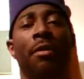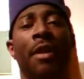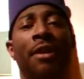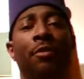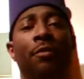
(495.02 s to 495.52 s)

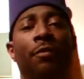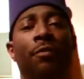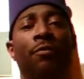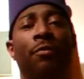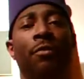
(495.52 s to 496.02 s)
They use
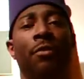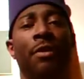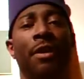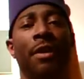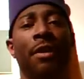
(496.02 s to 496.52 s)

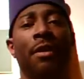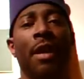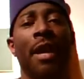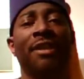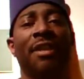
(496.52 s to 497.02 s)
the
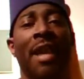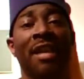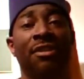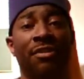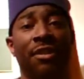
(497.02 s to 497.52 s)

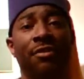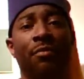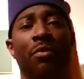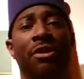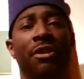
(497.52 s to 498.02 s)
education
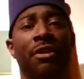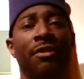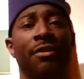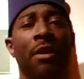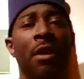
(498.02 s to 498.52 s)
system, which
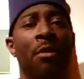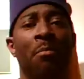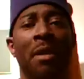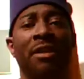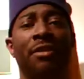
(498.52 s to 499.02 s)
is
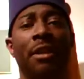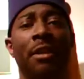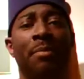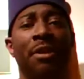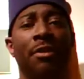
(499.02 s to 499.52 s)
basically
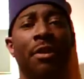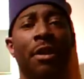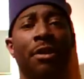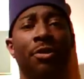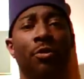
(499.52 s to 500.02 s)
been
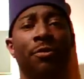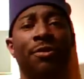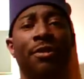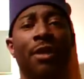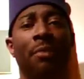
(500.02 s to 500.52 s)

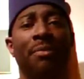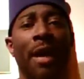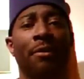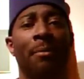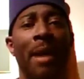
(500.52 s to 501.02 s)
used to dumb
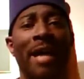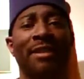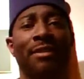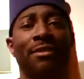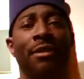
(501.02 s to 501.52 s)
down the
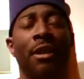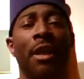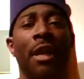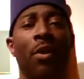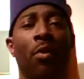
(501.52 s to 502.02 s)
masses
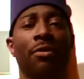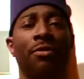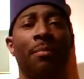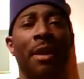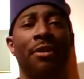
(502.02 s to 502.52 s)
in order
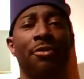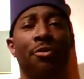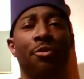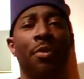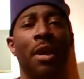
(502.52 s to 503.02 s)
to make
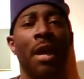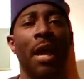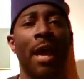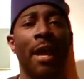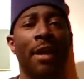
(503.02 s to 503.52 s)
you
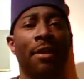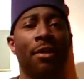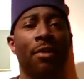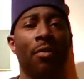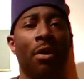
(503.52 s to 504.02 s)
a
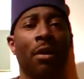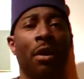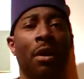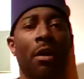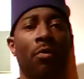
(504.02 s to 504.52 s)

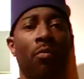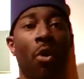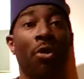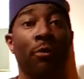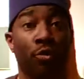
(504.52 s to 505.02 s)

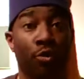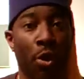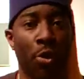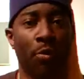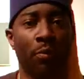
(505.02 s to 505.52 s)
worker
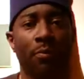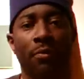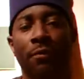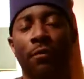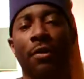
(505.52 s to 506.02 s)
drone,
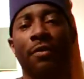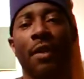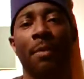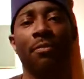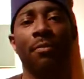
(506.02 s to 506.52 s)
for
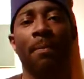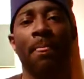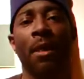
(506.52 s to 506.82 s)
example,